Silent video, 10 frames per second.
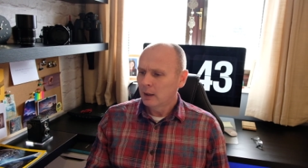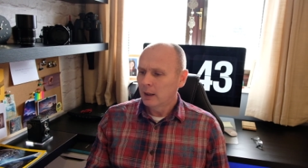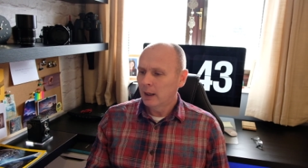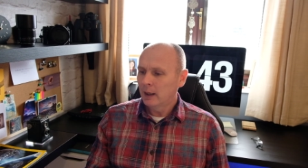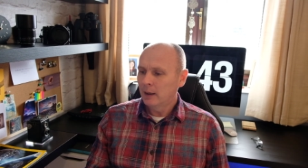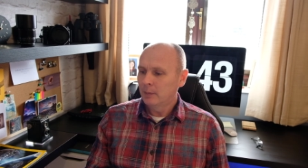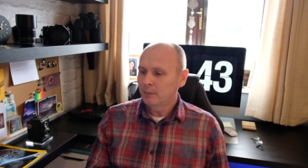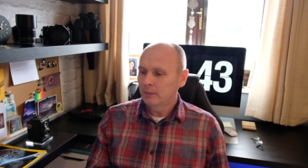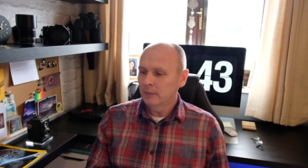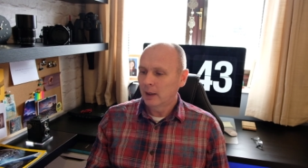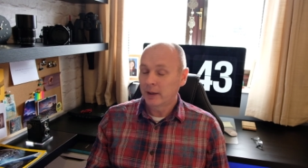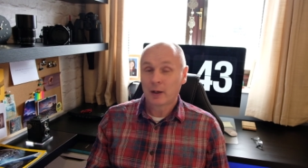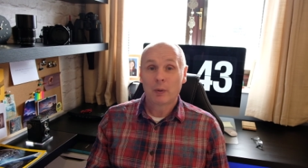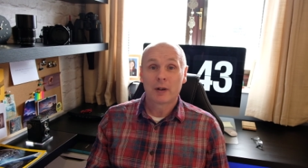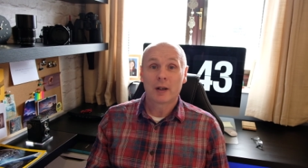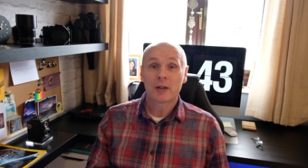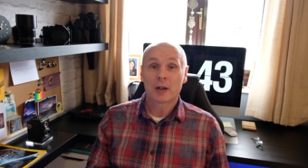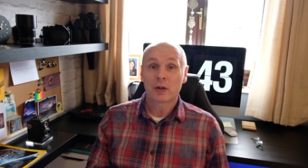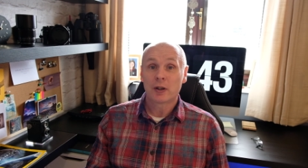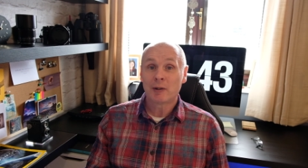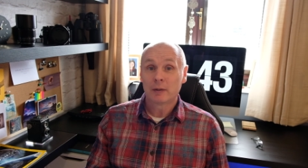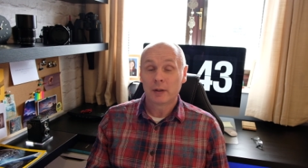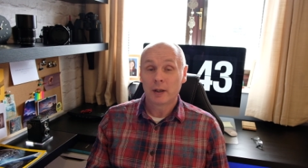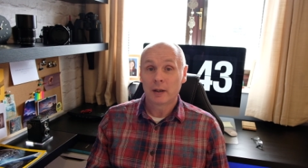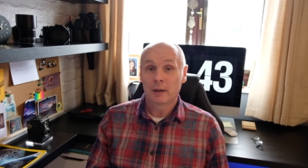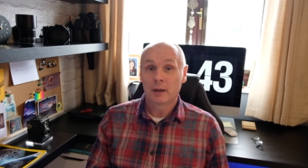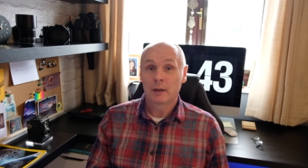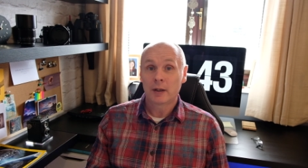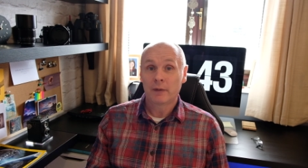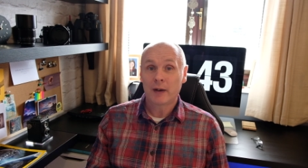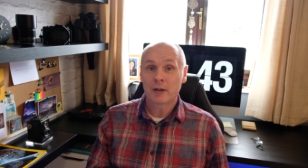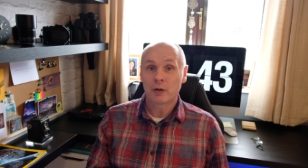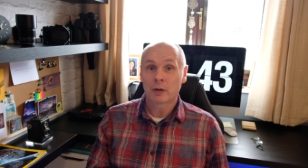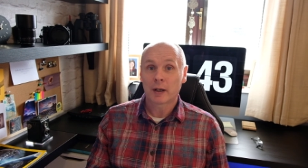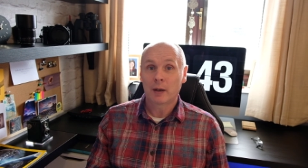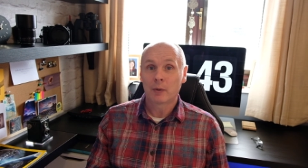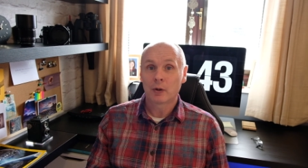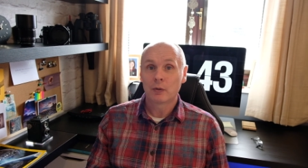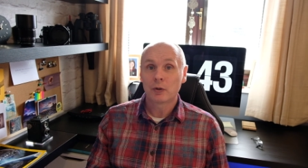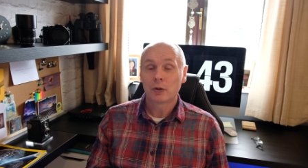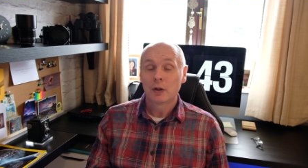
Um, and they're quite nice actually, the, uh, the effects you can get with those.